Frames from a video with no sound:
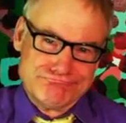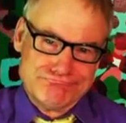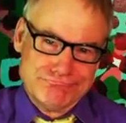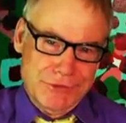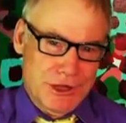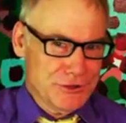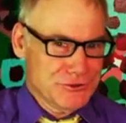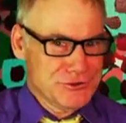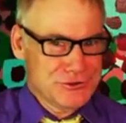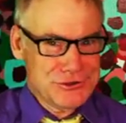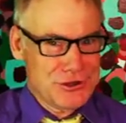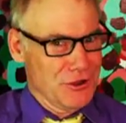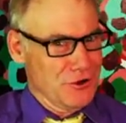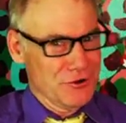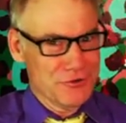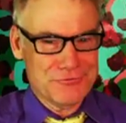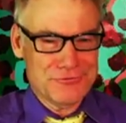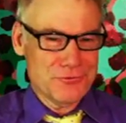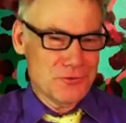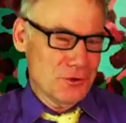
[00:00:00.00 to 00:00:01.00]
That's not
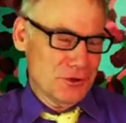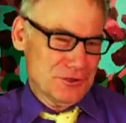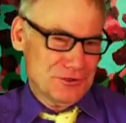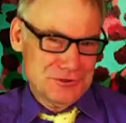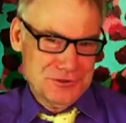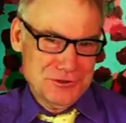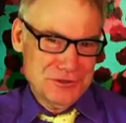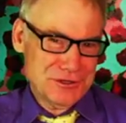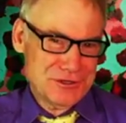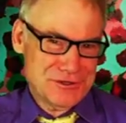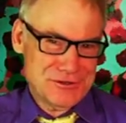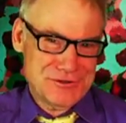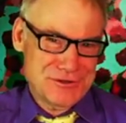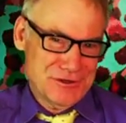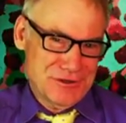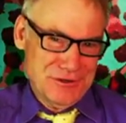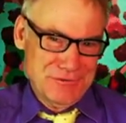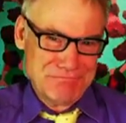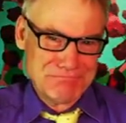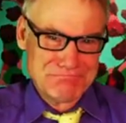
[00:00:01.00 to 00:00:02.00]
a fortune, is
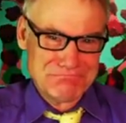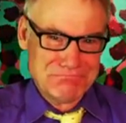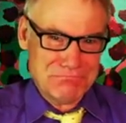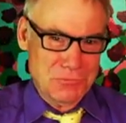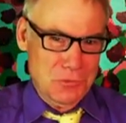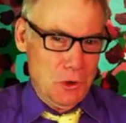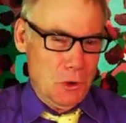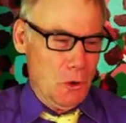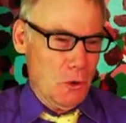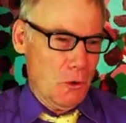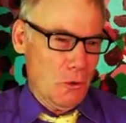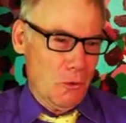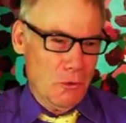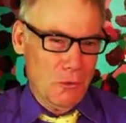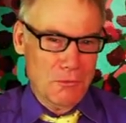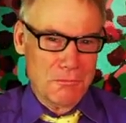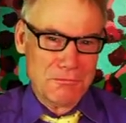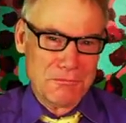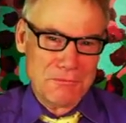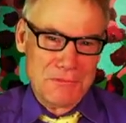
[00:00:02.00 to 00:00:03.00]
it?
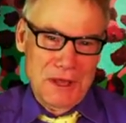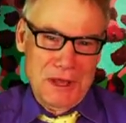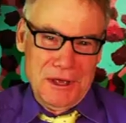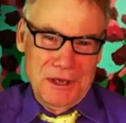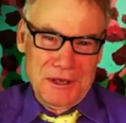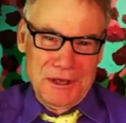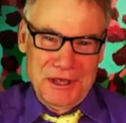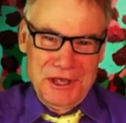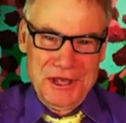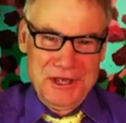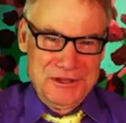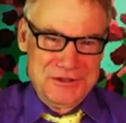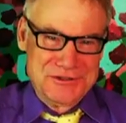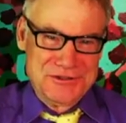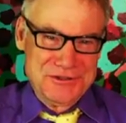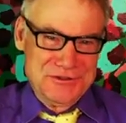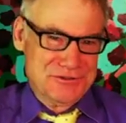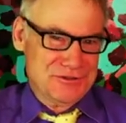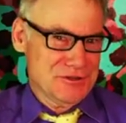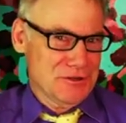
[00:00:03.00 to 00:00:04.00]
No.
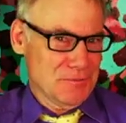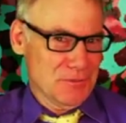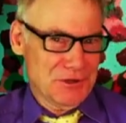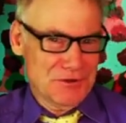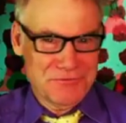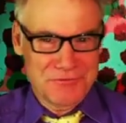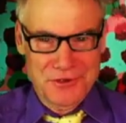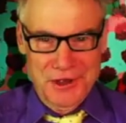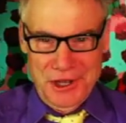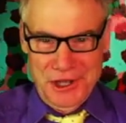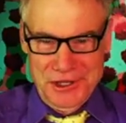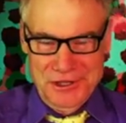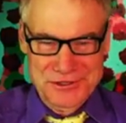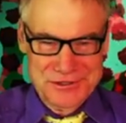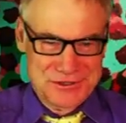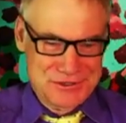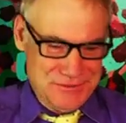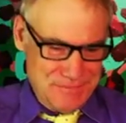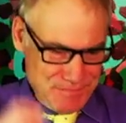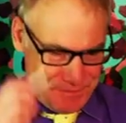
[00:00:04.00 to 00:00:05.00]
It's some
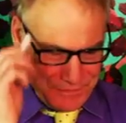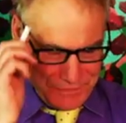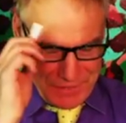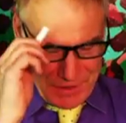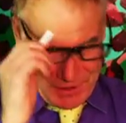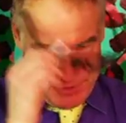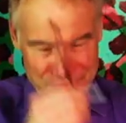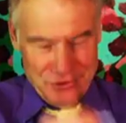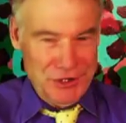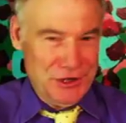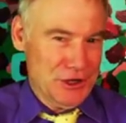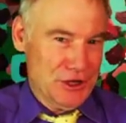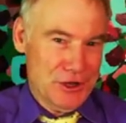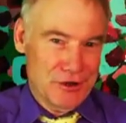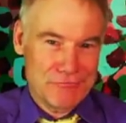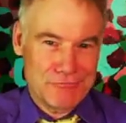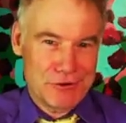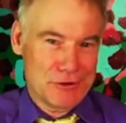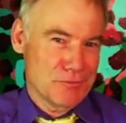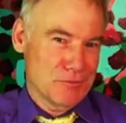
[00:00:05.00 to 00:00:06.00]
advice that
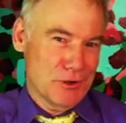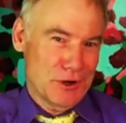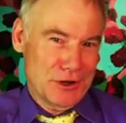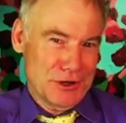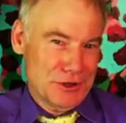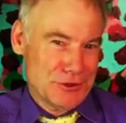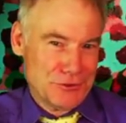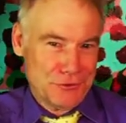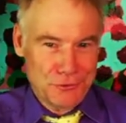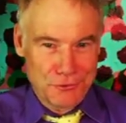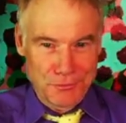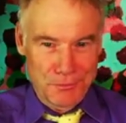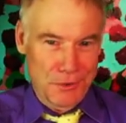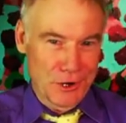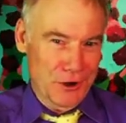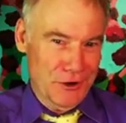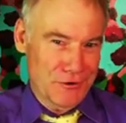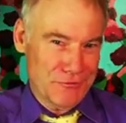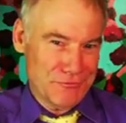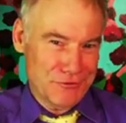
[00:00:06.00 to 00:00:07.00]
everybody could
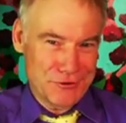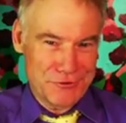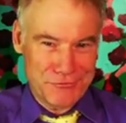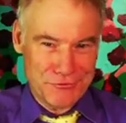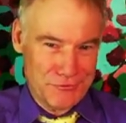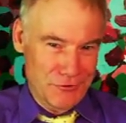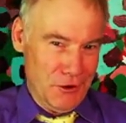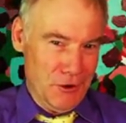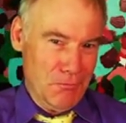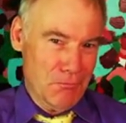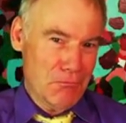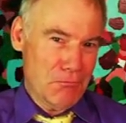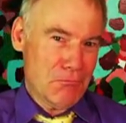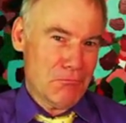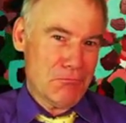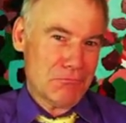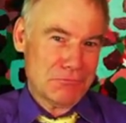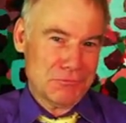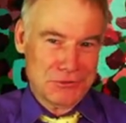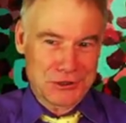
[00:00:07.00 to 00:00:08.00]
benefit from.
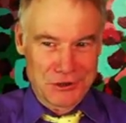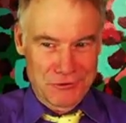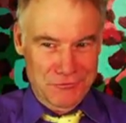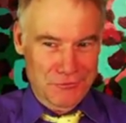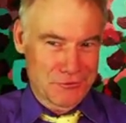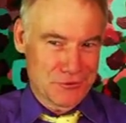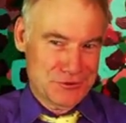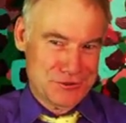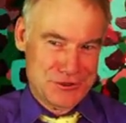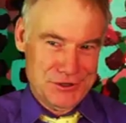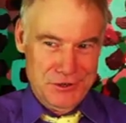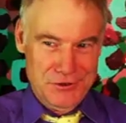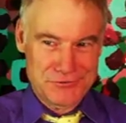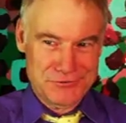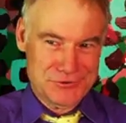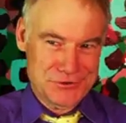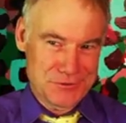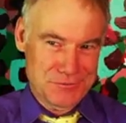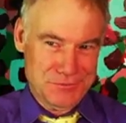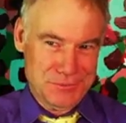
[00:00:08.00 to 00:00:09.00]
Give yourself
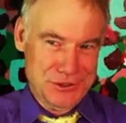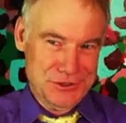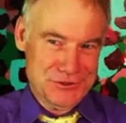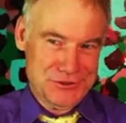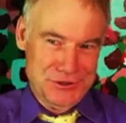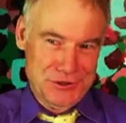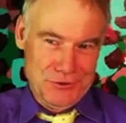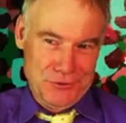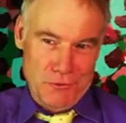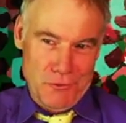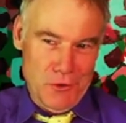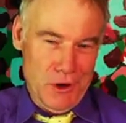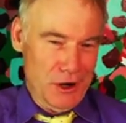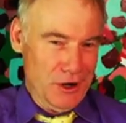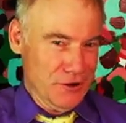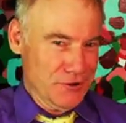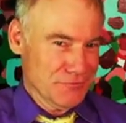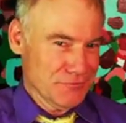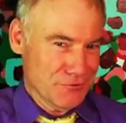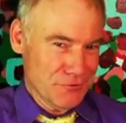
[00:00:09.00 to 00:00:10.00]
some peace and
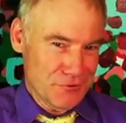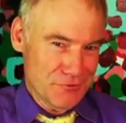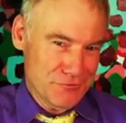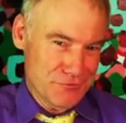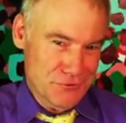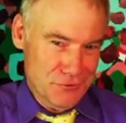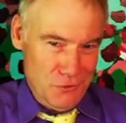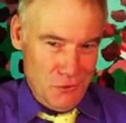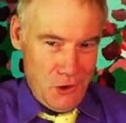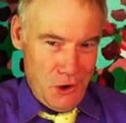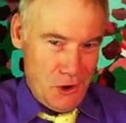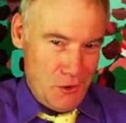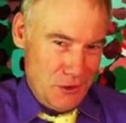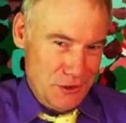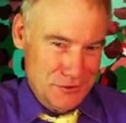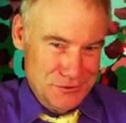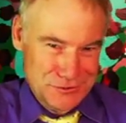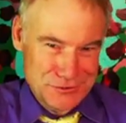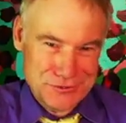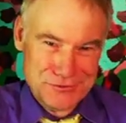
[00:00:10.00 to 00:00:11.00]
quiet for a few
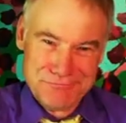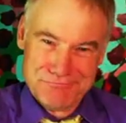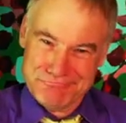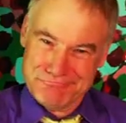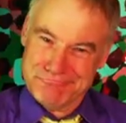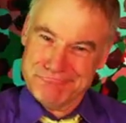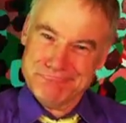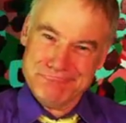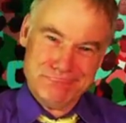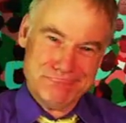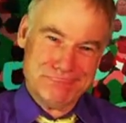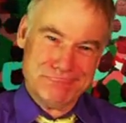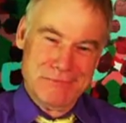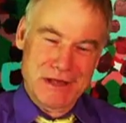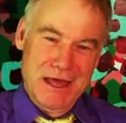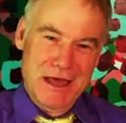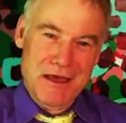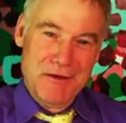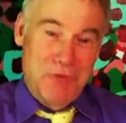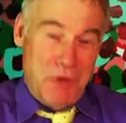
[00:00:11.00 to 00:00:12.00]
hours. Hmm?
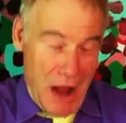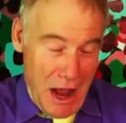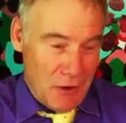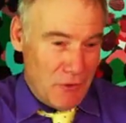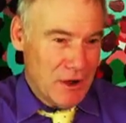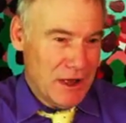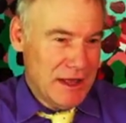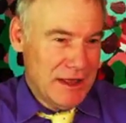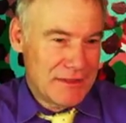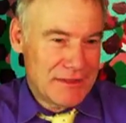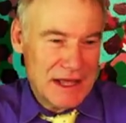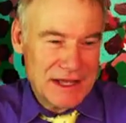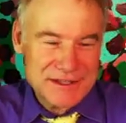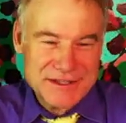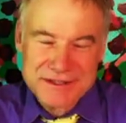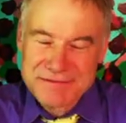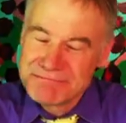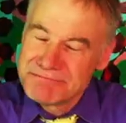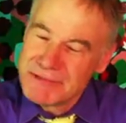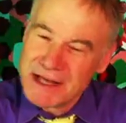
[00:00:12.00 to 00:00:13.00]
Wow,
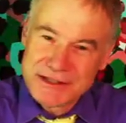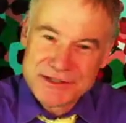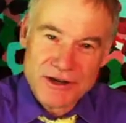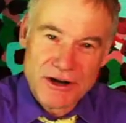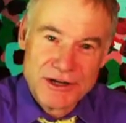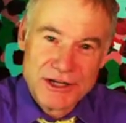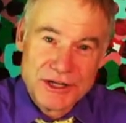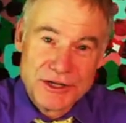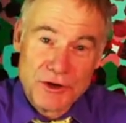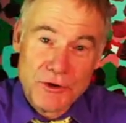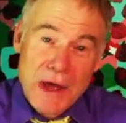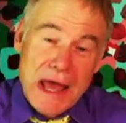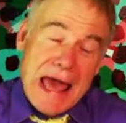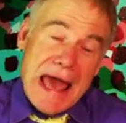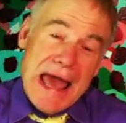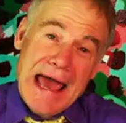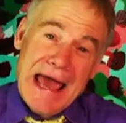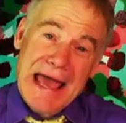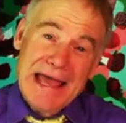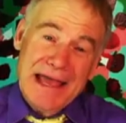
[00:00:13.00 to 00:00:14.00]
that's that's hard to do.
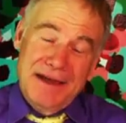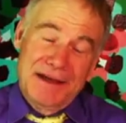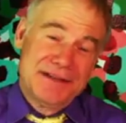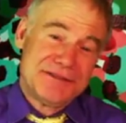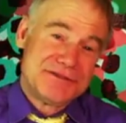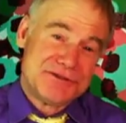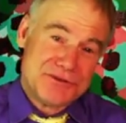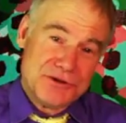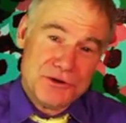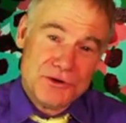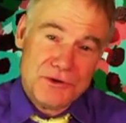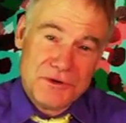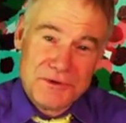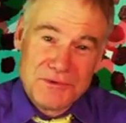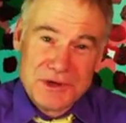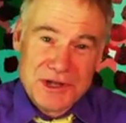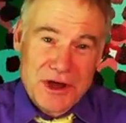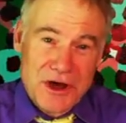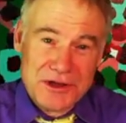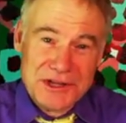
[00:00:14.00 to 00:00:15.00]
Hey, it's true.
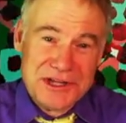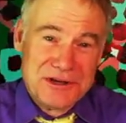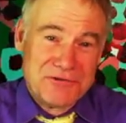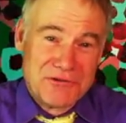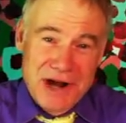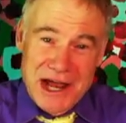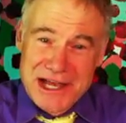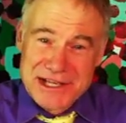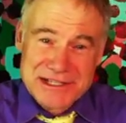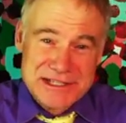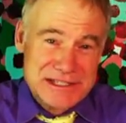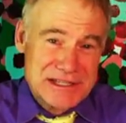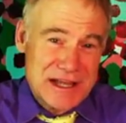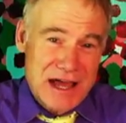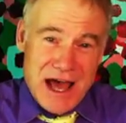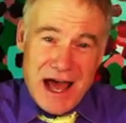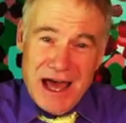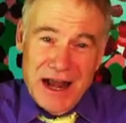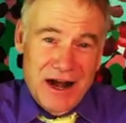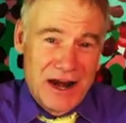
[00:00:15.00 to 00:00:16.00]
We all need rest.
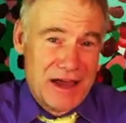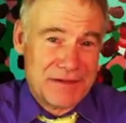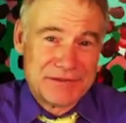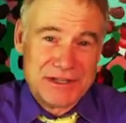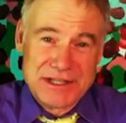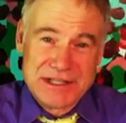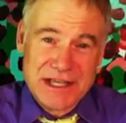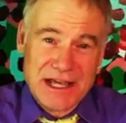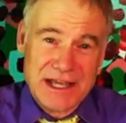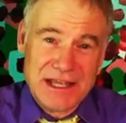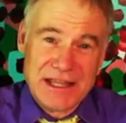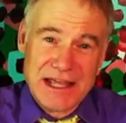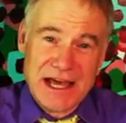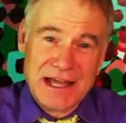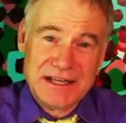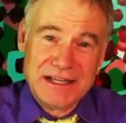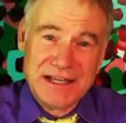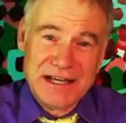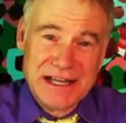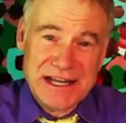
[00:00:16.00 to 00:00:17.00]
I don't have to tell you
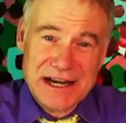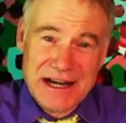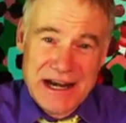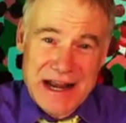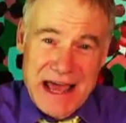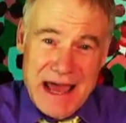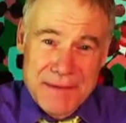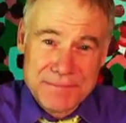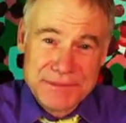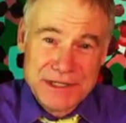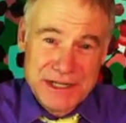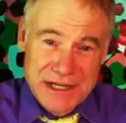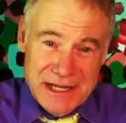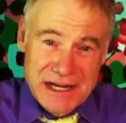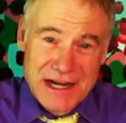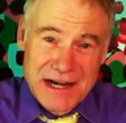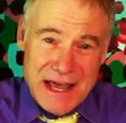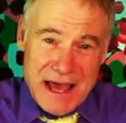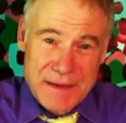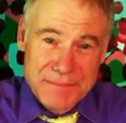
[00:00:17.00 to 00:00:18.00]
that. You need a nap. Do you need
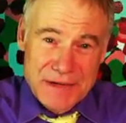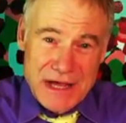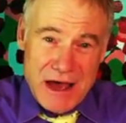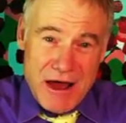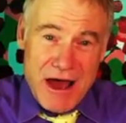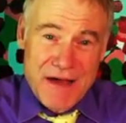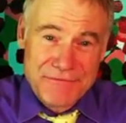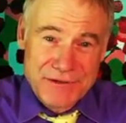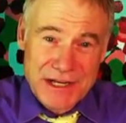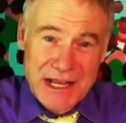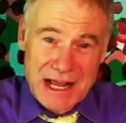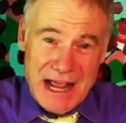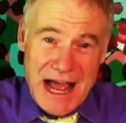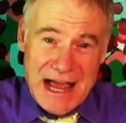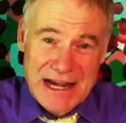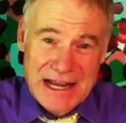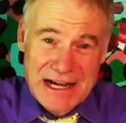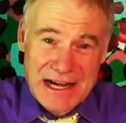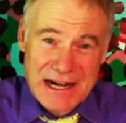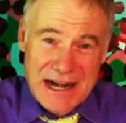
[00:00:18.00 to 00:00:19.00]
a nap now? I feel like I
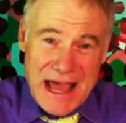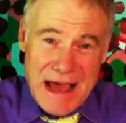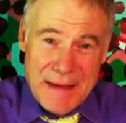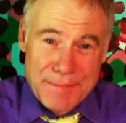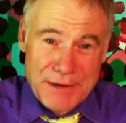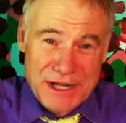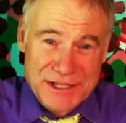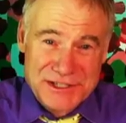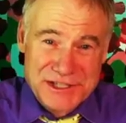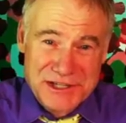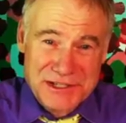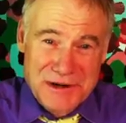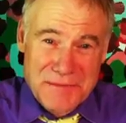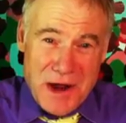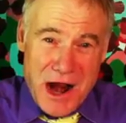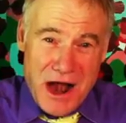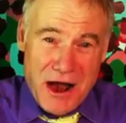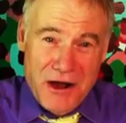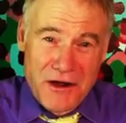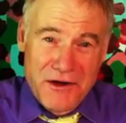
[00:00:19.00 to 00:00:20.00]
need a nap, and I'll see you
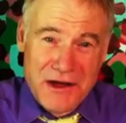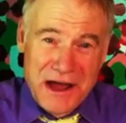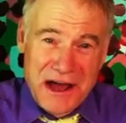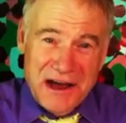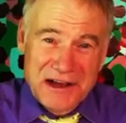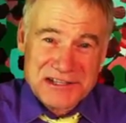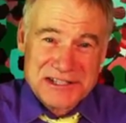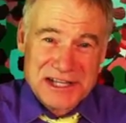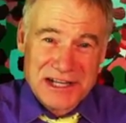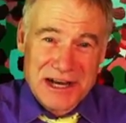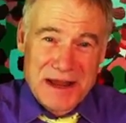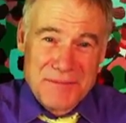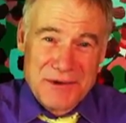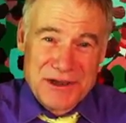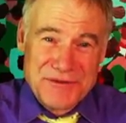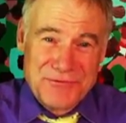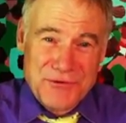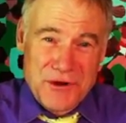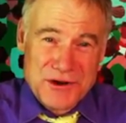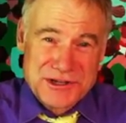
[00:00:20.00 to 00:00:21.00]
tomorrow on
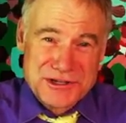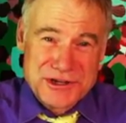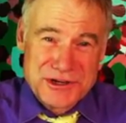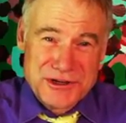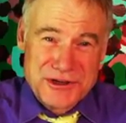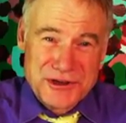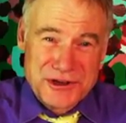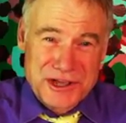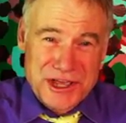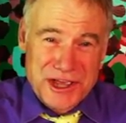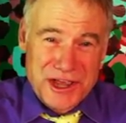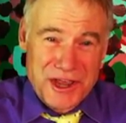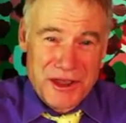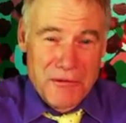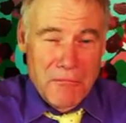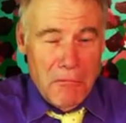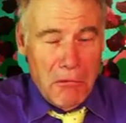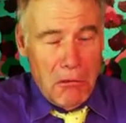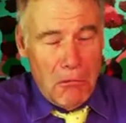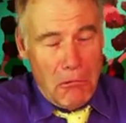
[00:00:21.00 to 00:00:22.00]
Celebrity Fortune
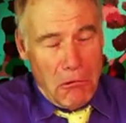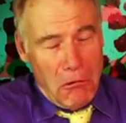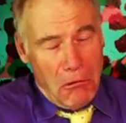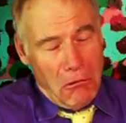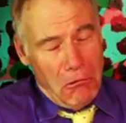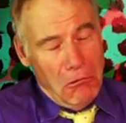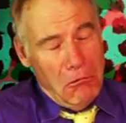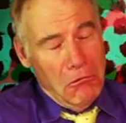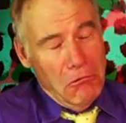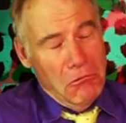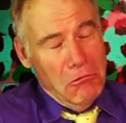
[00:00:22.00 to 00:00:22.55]
Cookie.